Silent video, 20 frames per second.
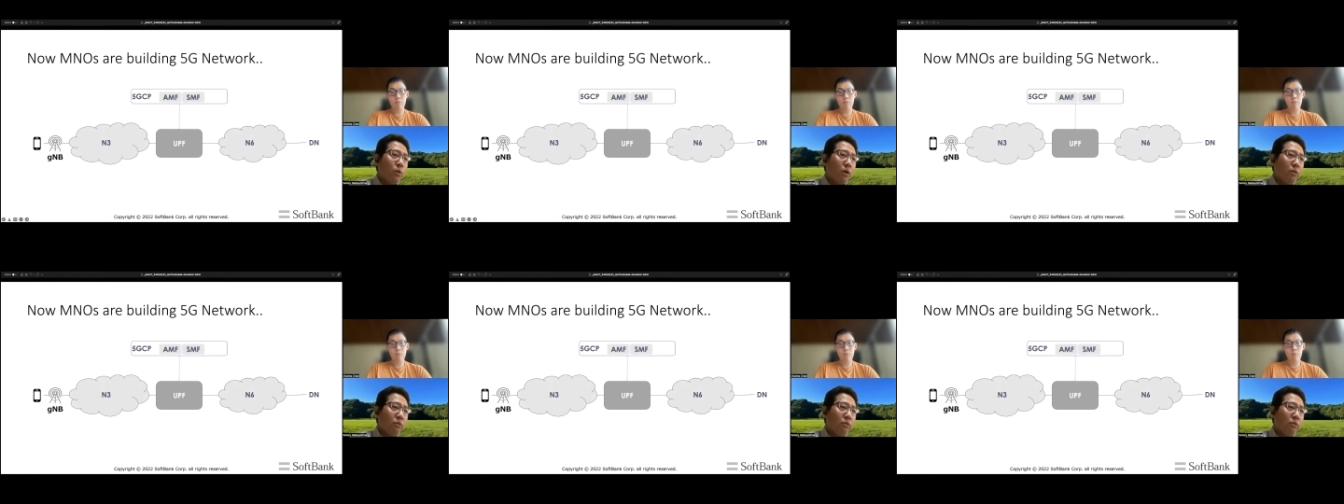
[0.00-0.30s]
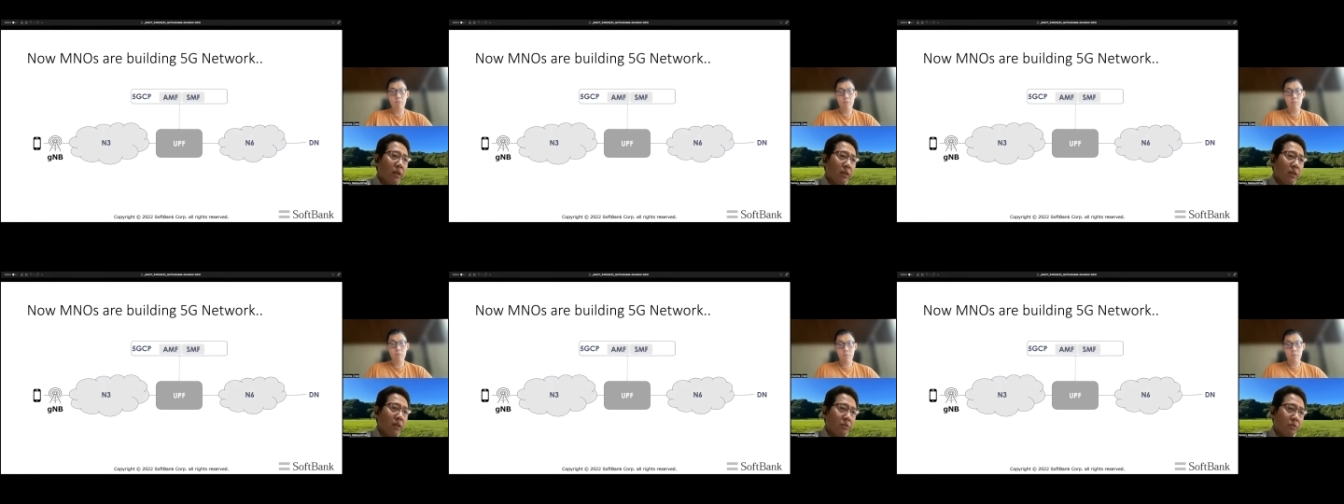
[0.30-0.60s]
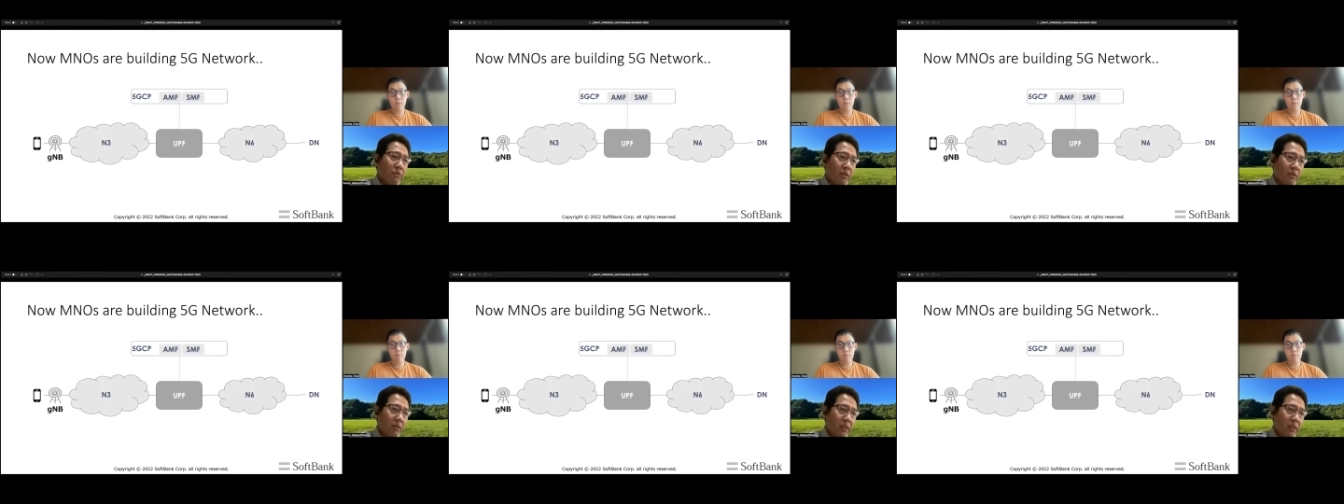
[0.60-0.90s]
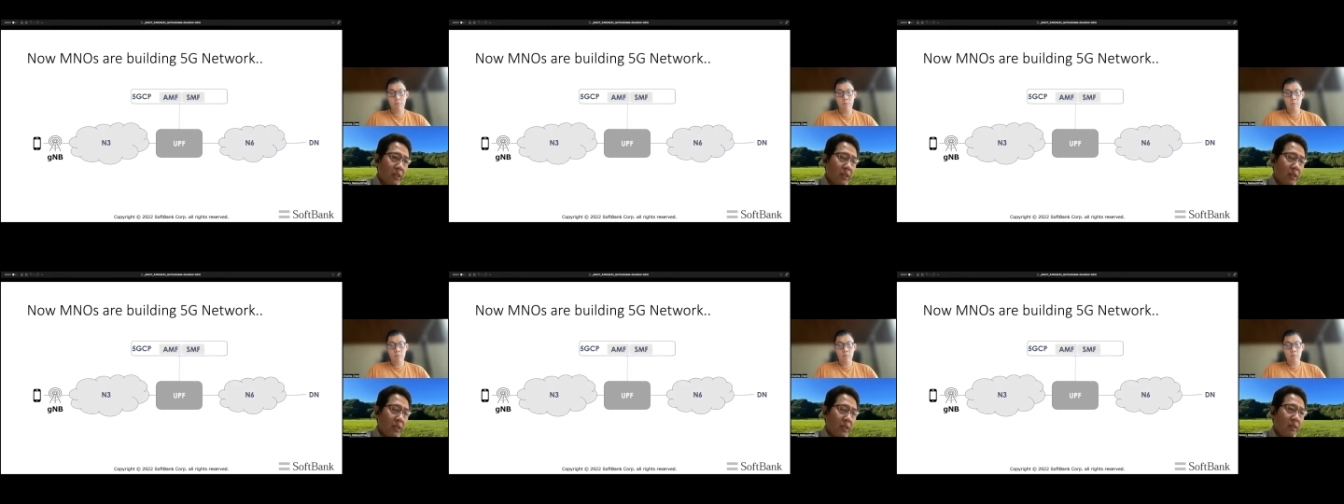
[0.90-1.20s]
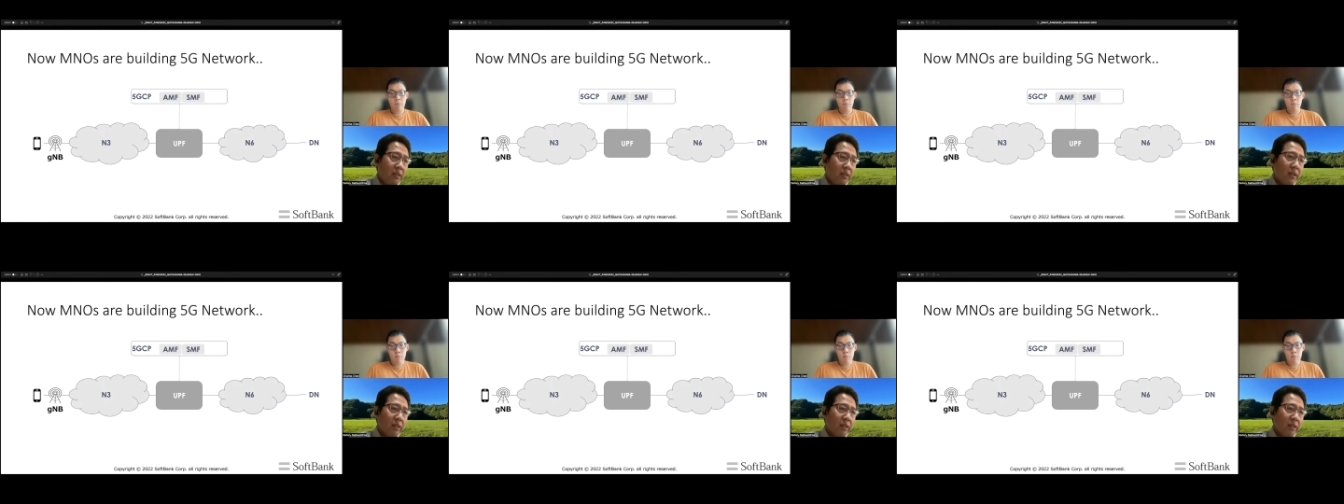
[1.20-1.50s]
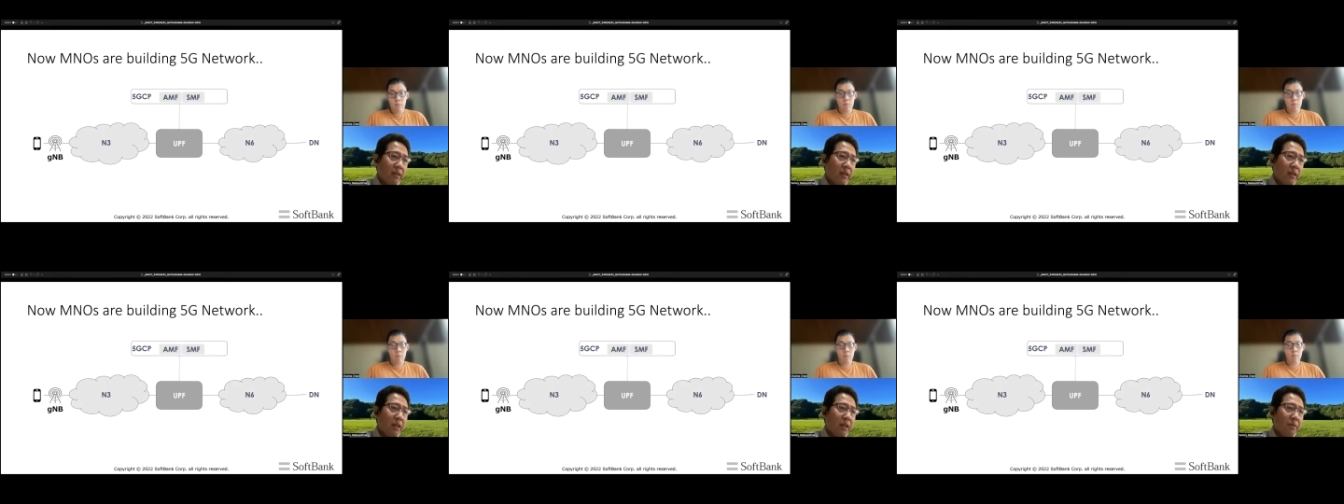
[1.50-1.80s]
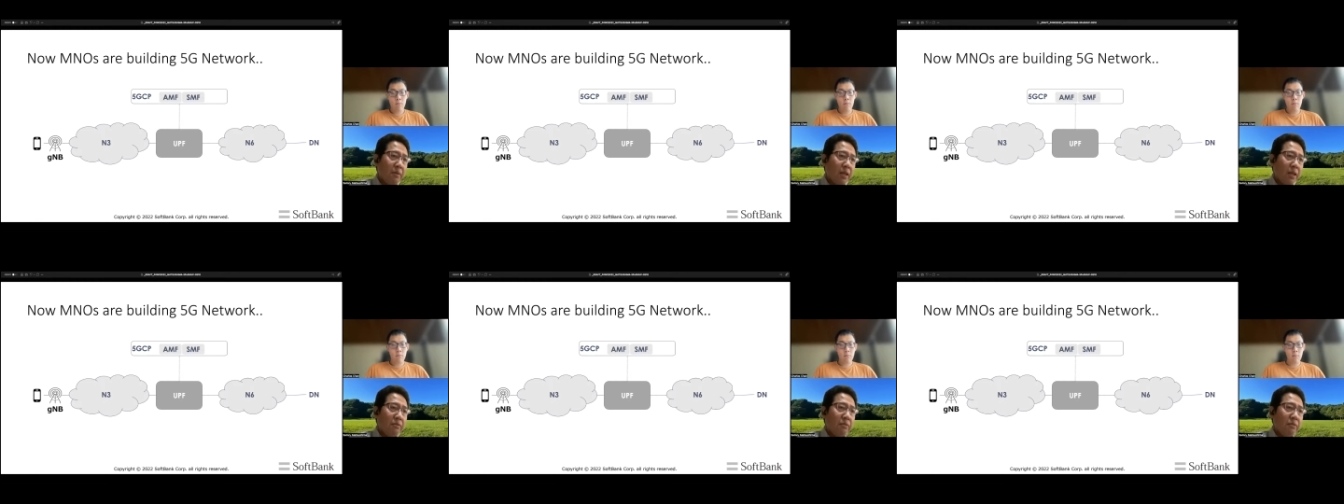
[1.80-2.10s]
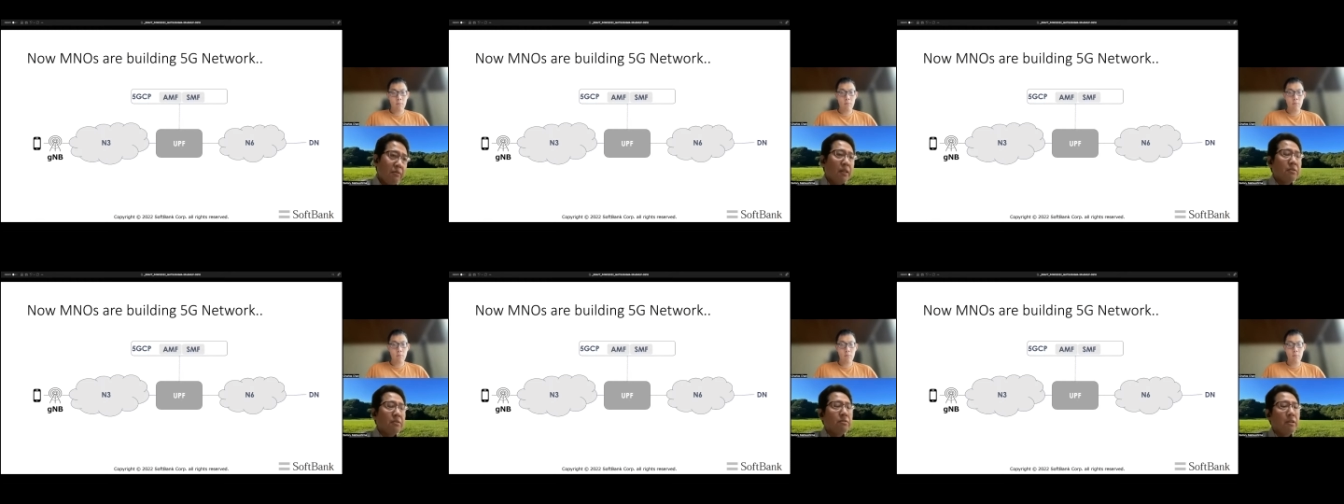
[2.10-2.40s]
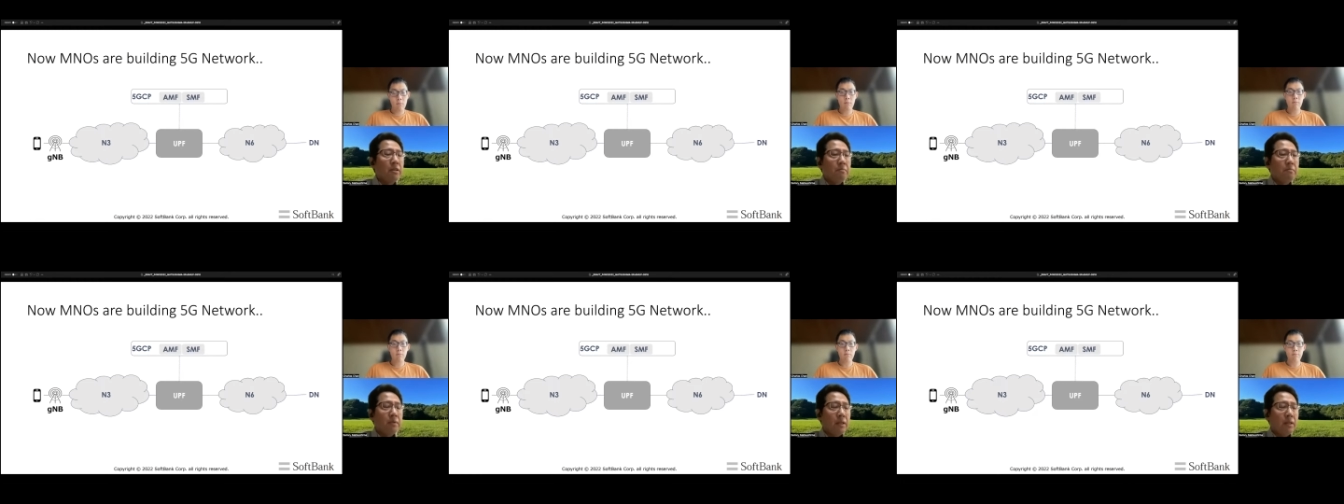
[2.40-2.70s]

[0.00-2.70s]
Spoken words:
functionality like IMF and SMF.